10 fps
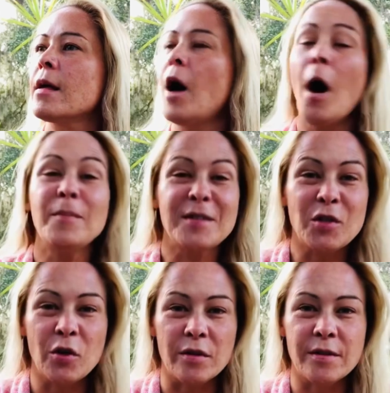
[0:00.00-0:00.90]

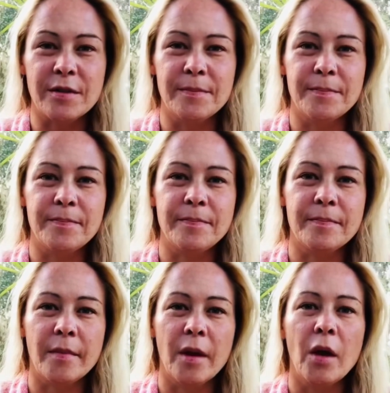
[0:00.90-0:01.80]
obstacles,
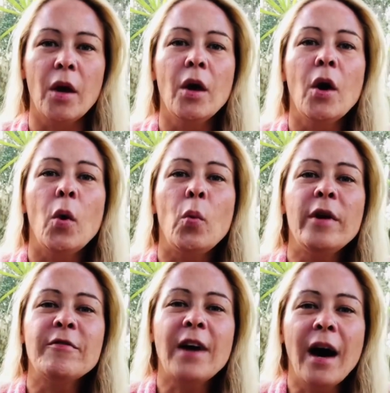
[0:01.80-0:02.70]

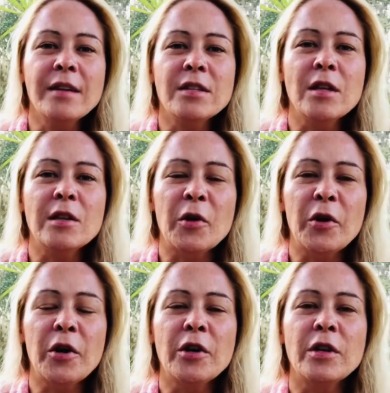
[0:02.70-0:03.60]
we've got to
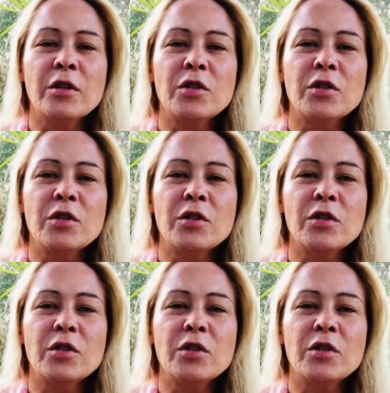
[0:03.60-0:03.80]
learn